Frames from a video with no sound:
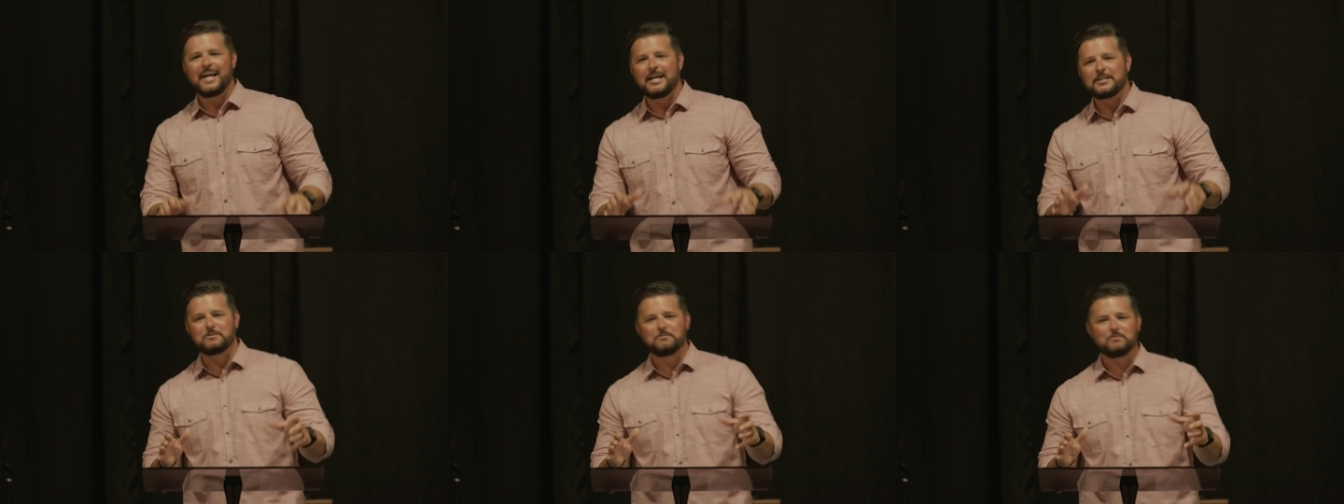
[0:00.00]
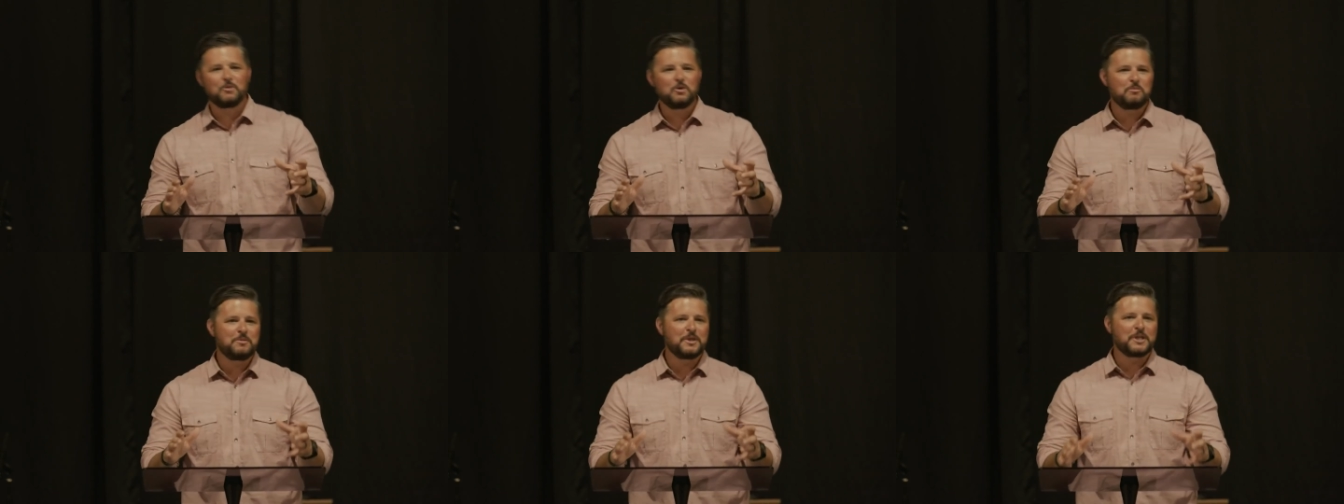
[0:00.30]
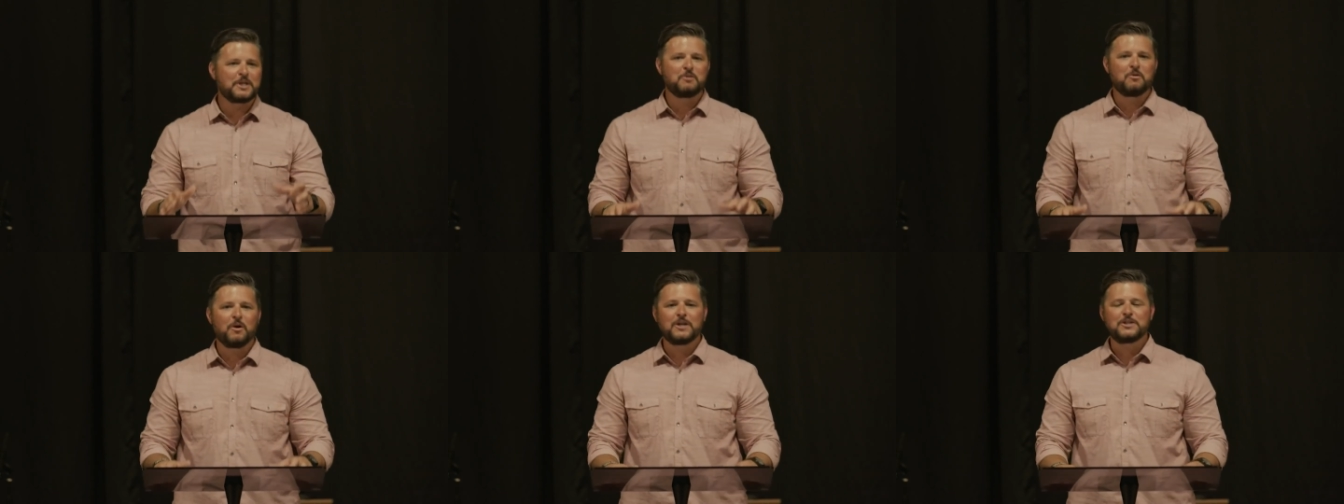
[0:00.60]
I got some real
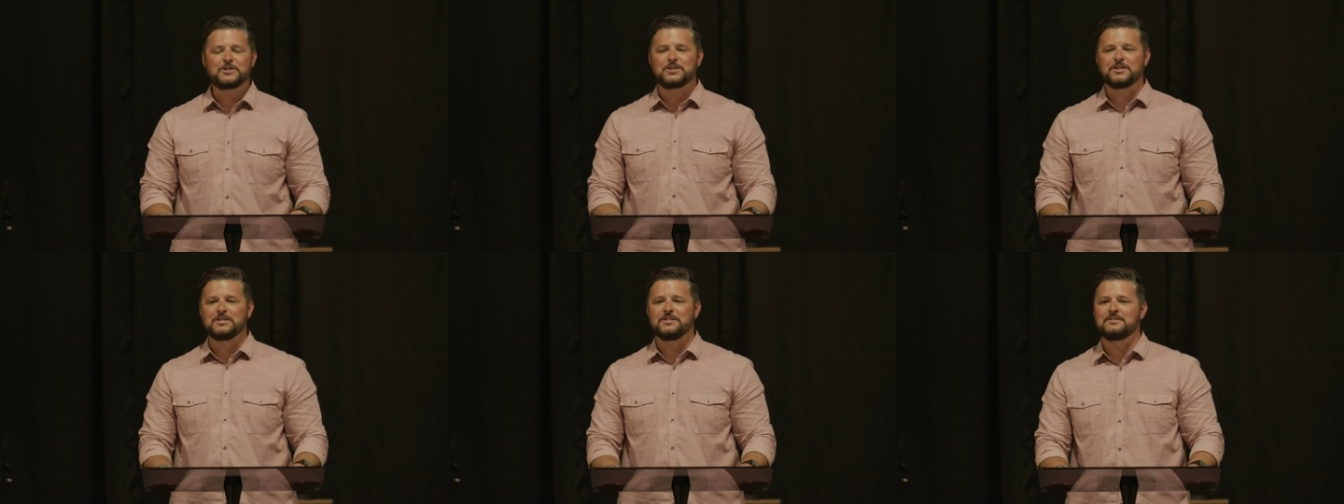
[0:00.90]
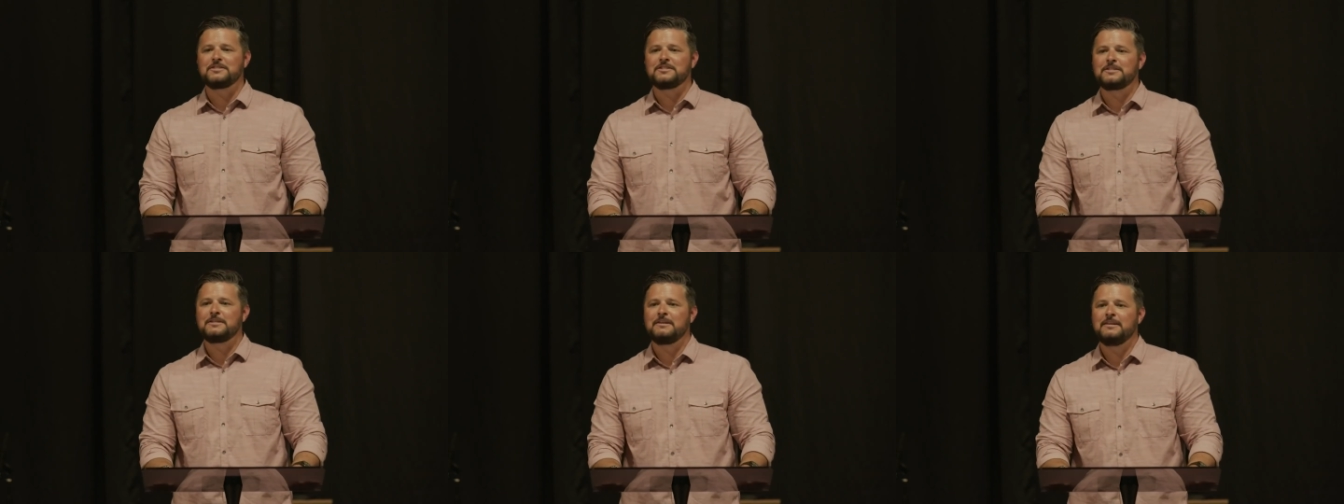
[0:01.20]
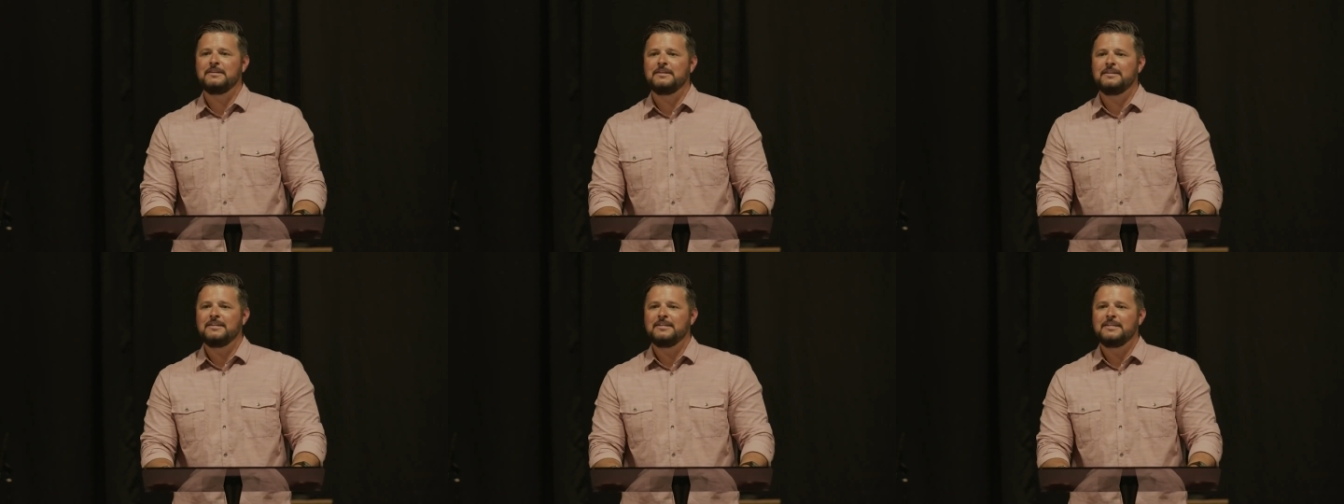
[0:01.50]
big
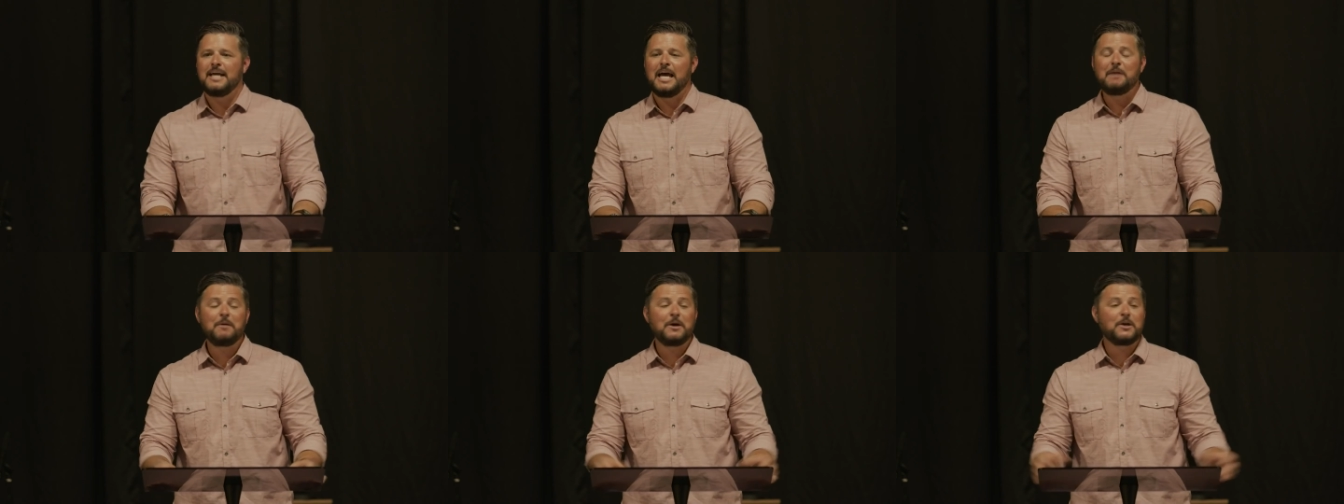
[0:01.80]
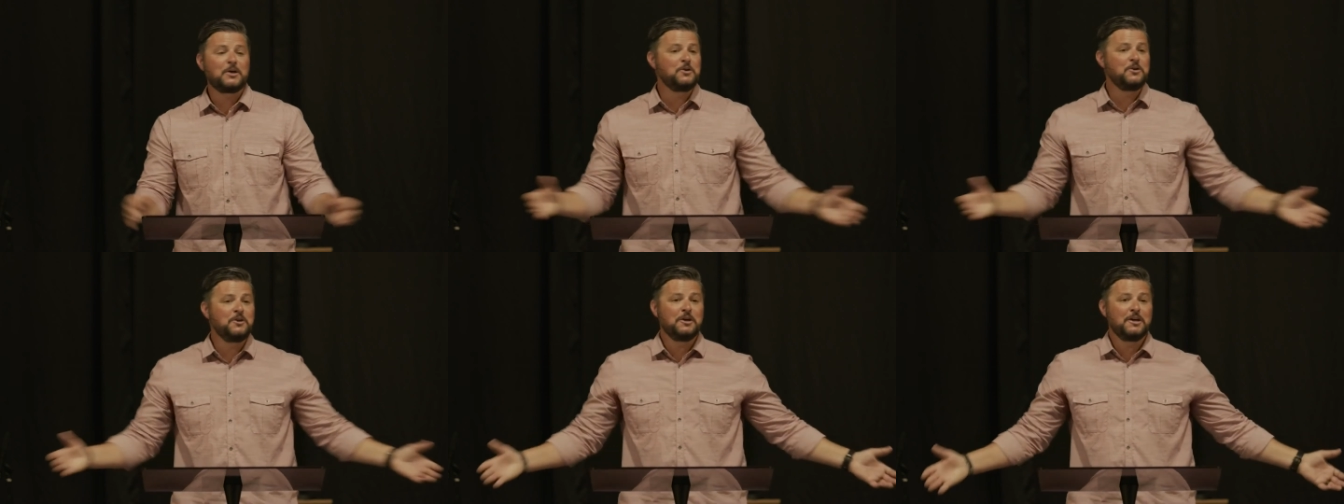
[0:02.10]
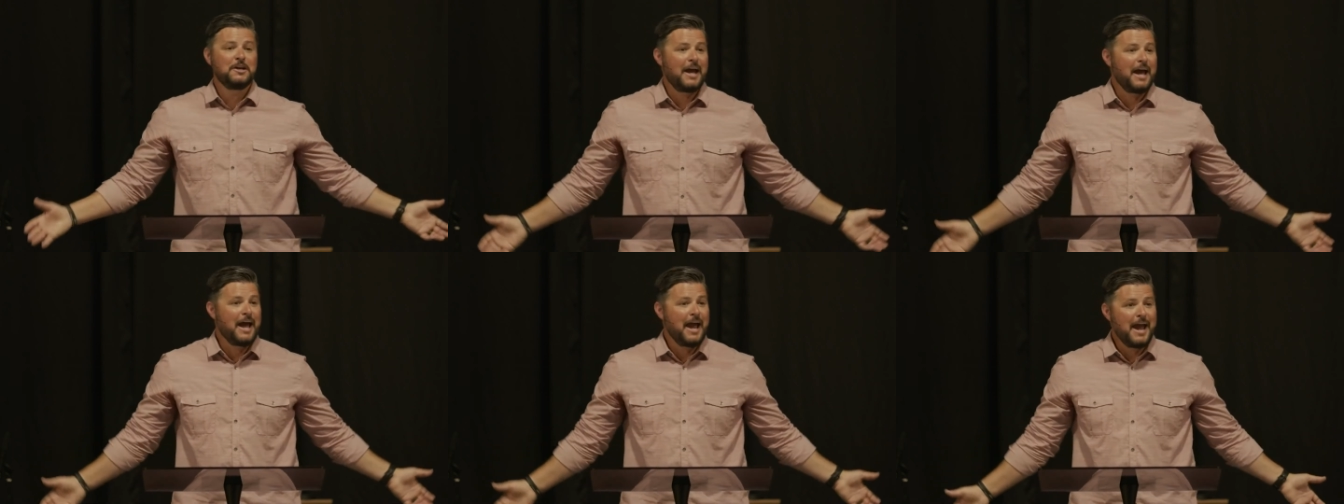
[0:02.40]
questions. And I'm like, who are
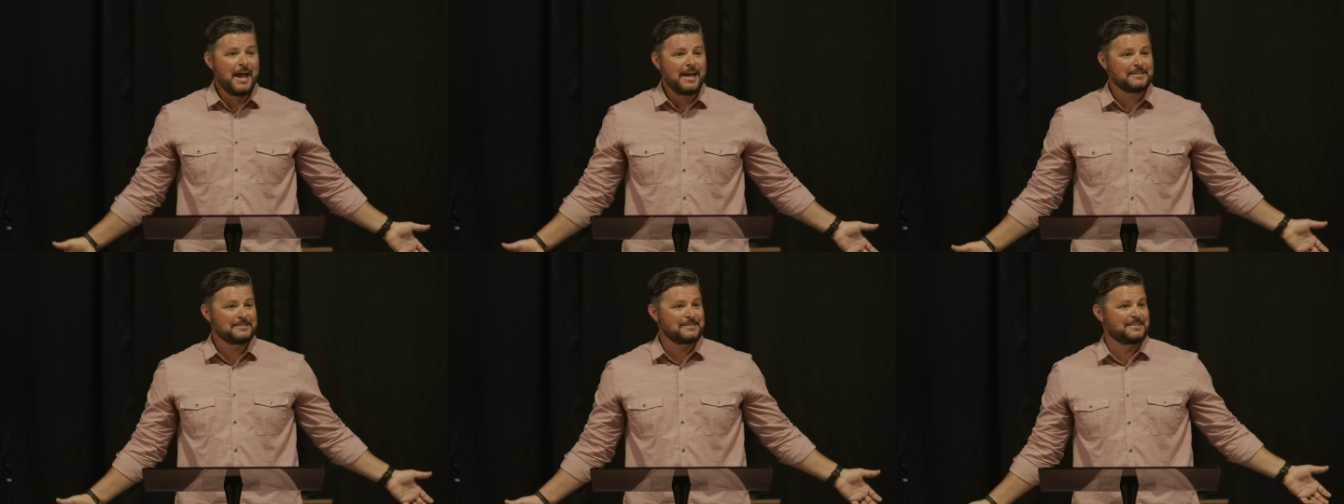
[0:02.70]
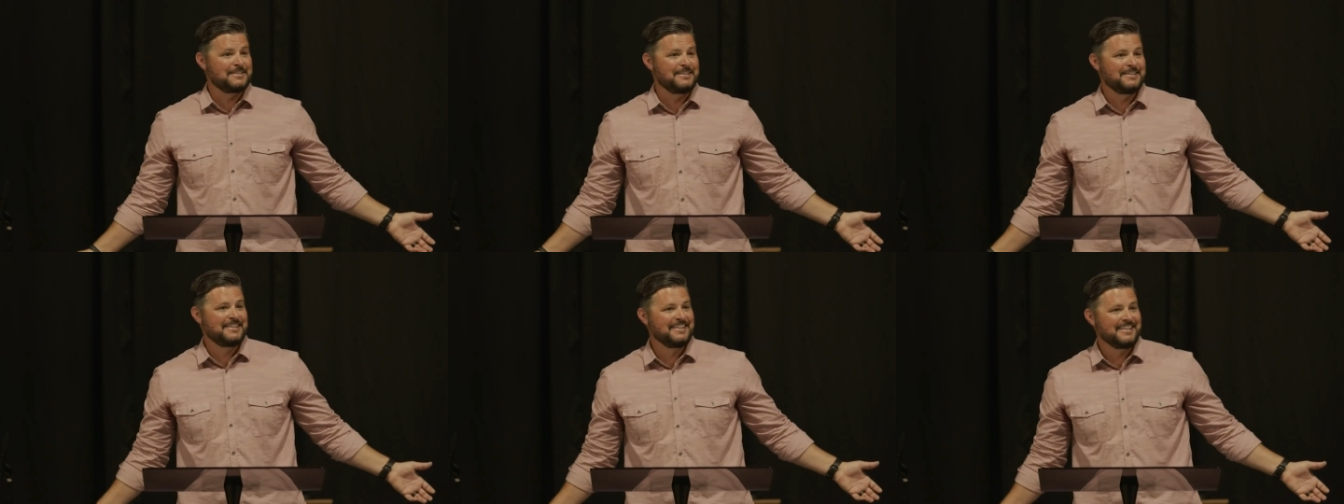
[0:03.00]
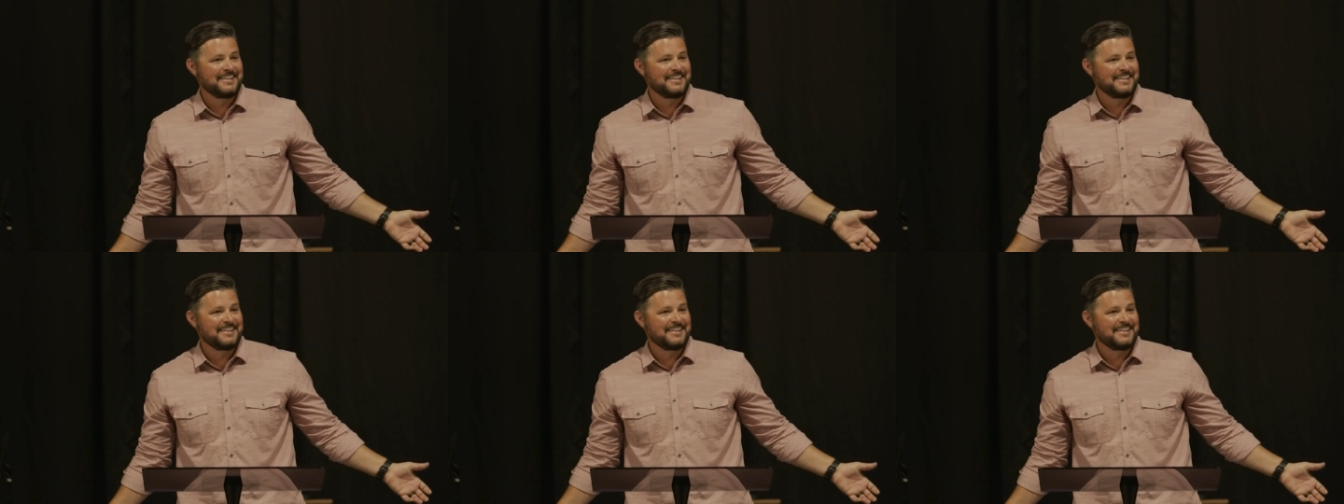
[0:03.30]
you going to ask?